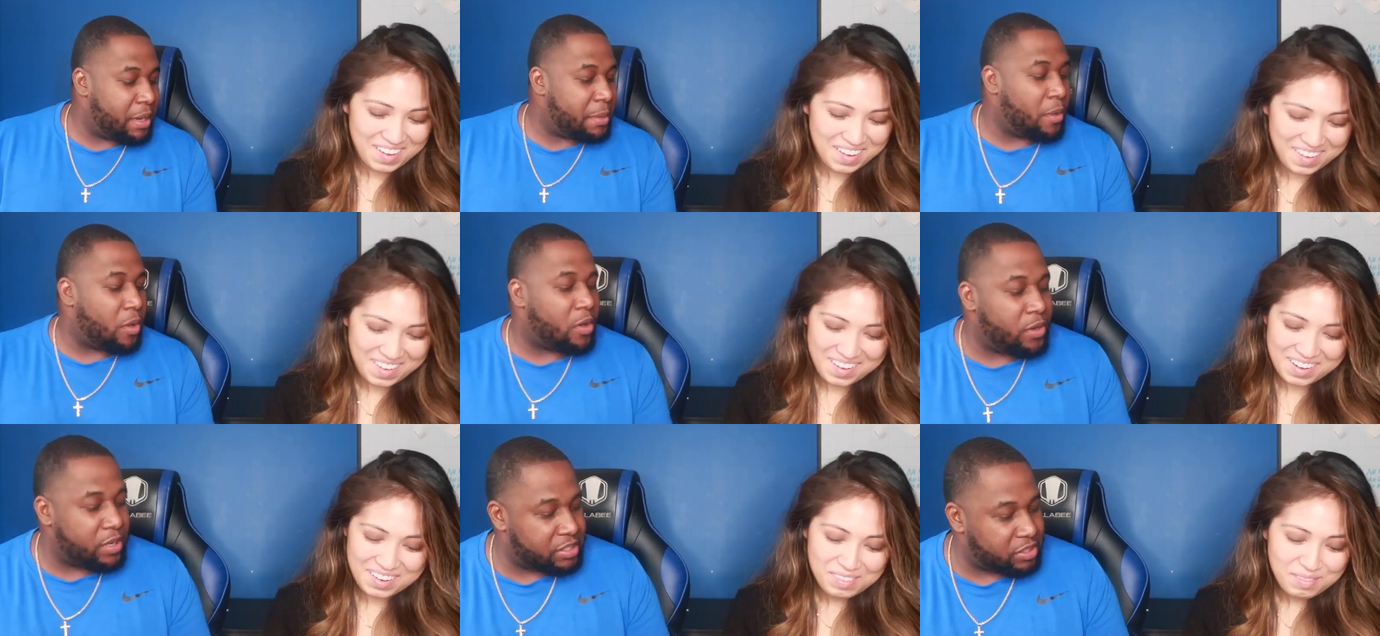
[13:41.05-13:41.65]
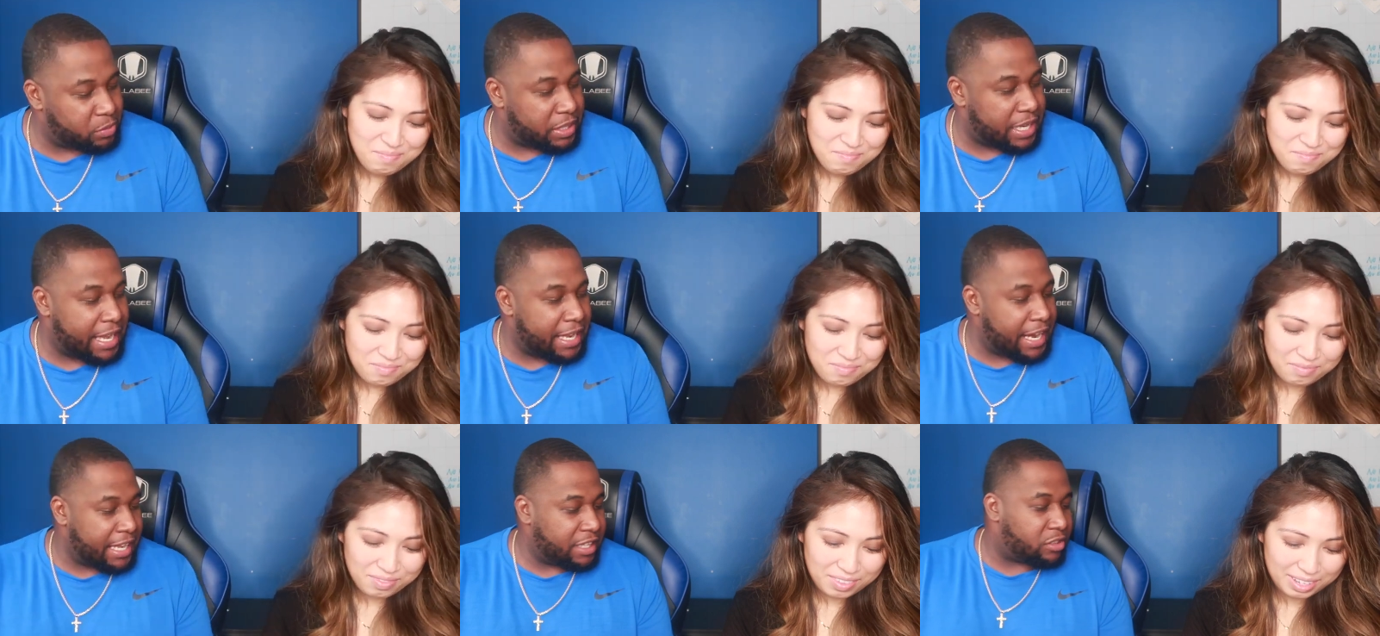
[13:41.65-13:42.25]
Speaker 1: many more questions we
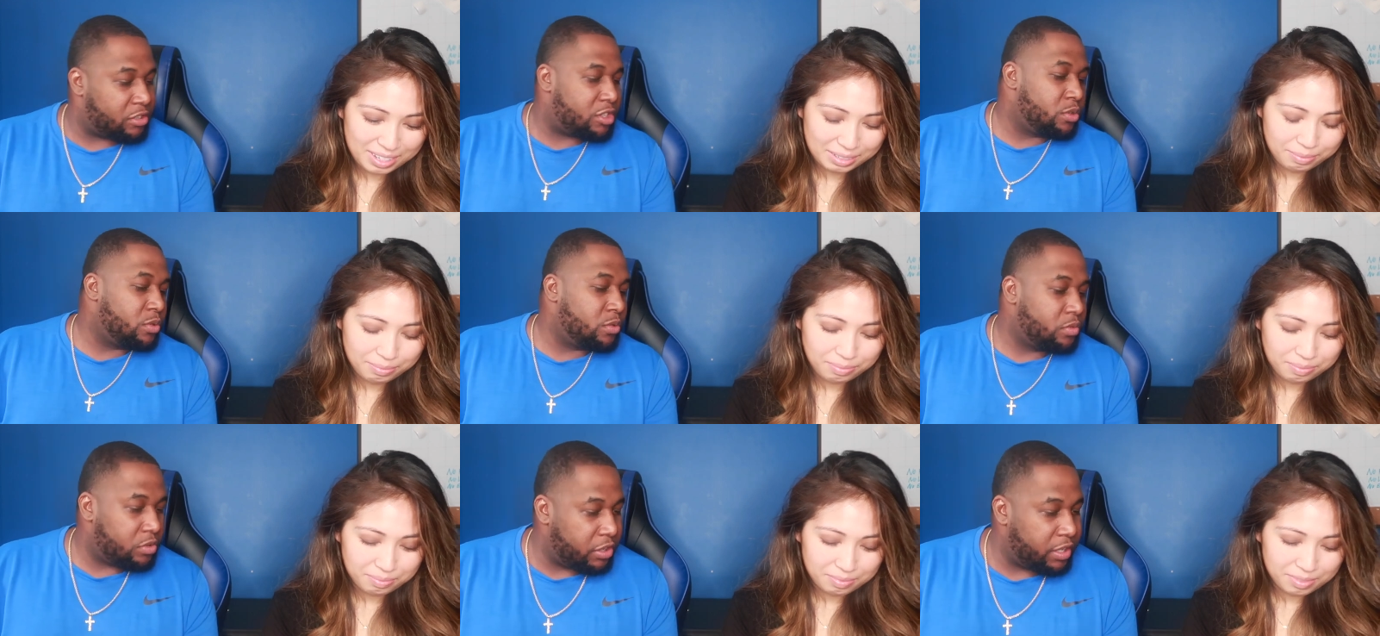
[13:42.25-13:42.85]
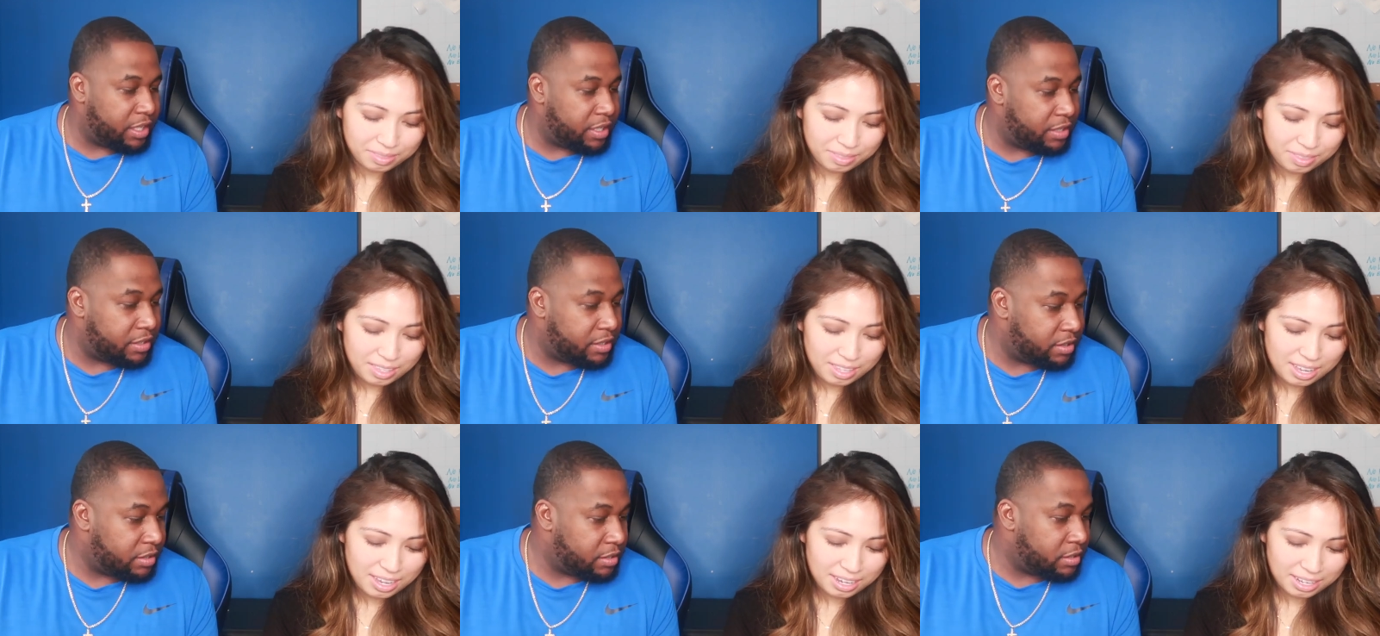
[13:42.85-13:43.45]
got? Like two, three?
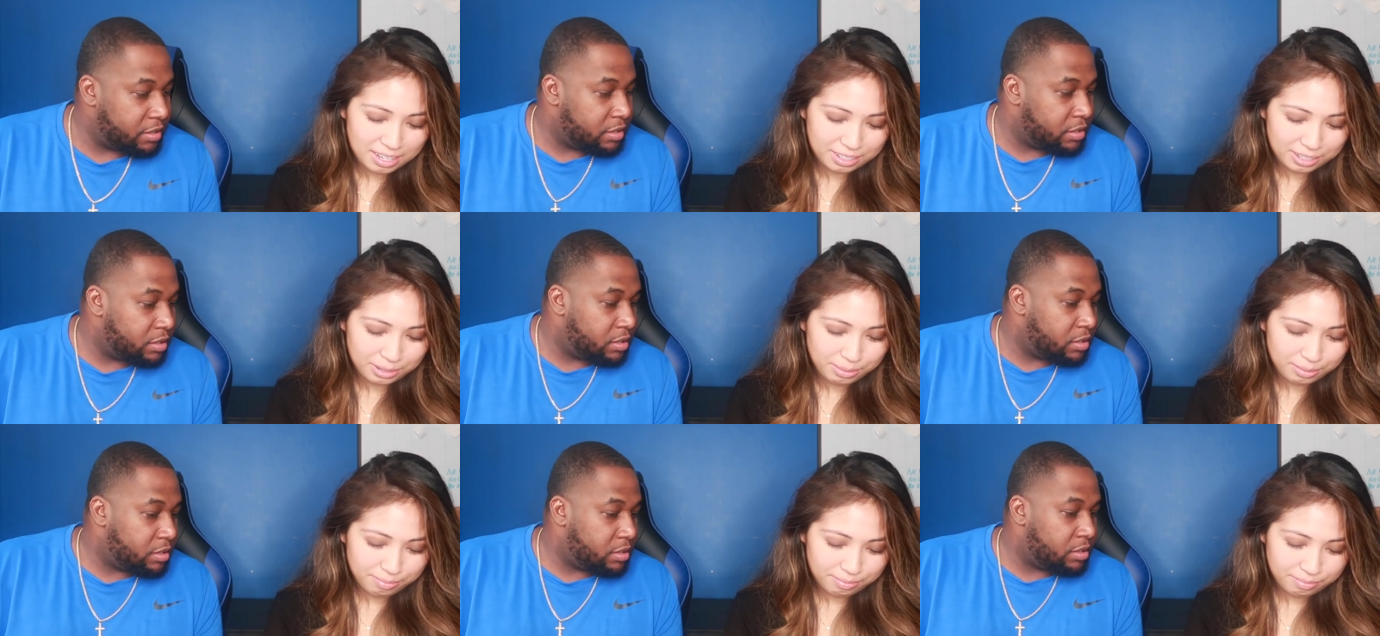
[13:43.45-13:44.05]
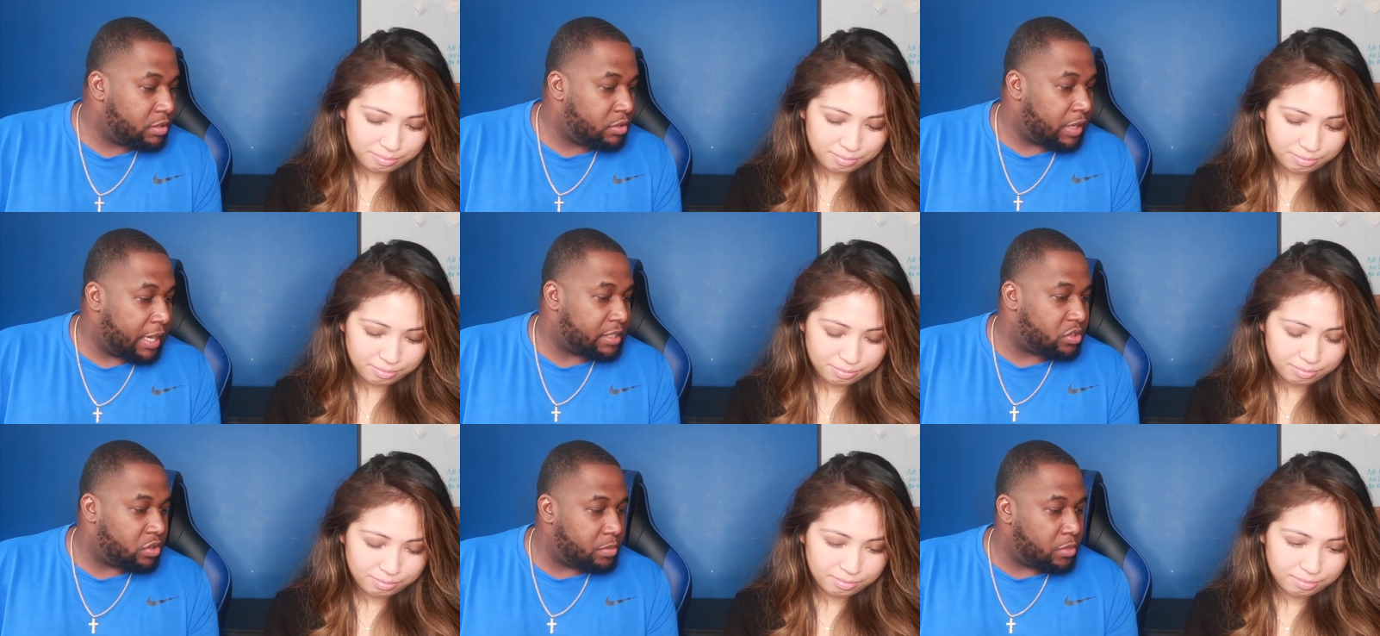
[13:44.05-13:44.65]
I got two. You
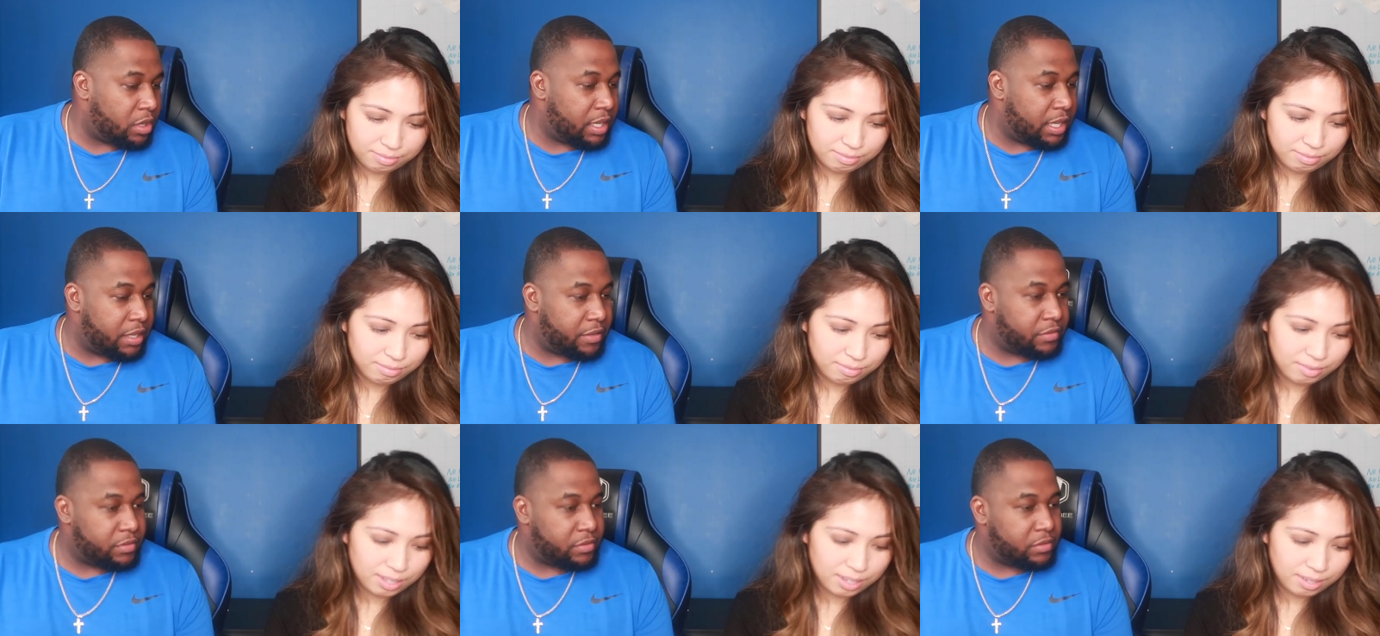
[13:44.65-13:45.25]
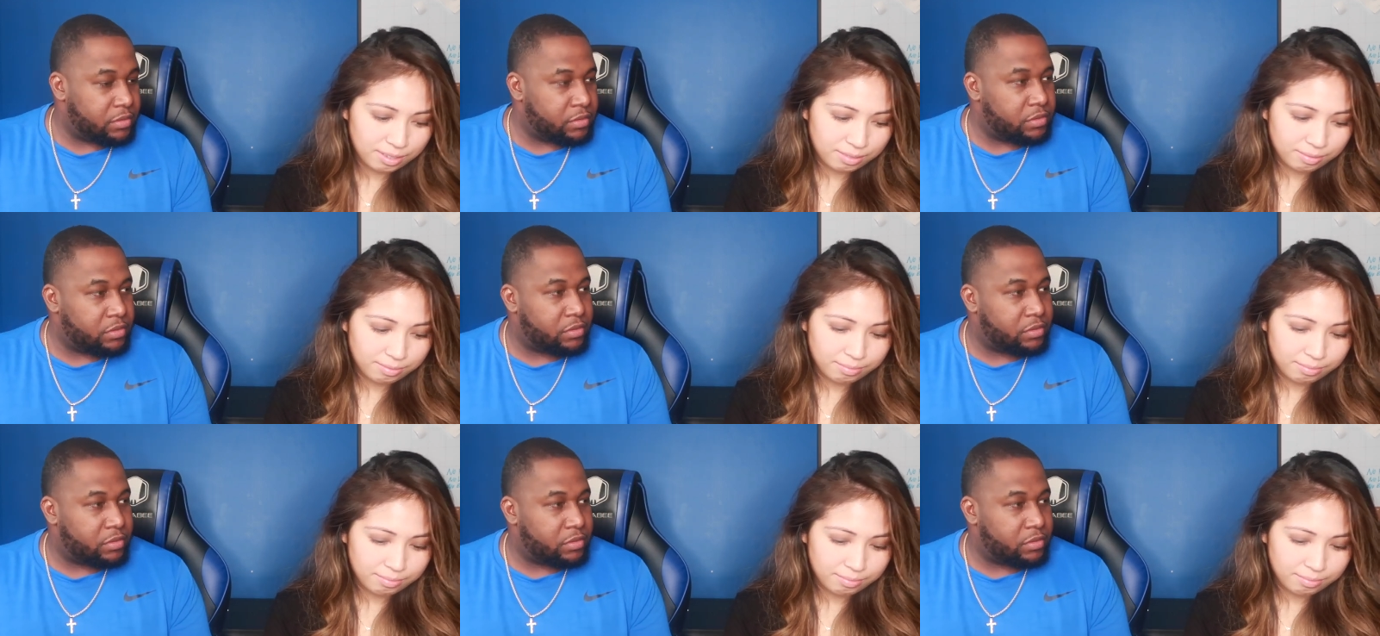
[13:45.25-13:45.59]
got two more left? Yeah.